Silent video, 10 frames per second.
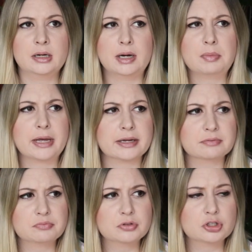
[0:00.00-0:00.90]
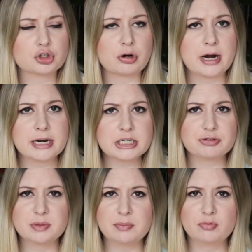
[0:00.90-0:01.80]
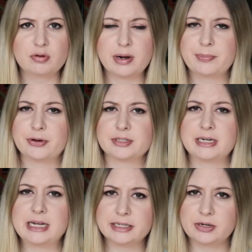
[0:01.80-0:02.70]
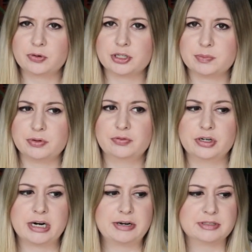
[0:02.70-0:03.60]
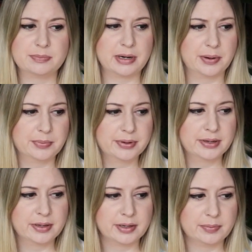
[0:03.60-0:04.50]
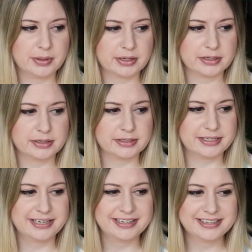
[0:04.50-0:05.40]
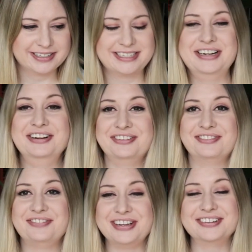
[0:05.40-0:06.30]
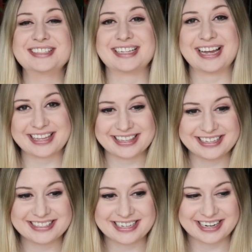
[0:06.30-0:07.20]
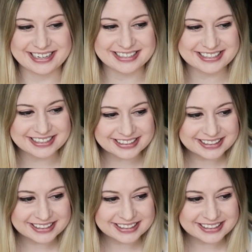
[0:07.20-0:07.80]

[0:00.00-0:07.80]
I'm like trying to remember what my personality was before I was a mum, because it's all it feels like these days.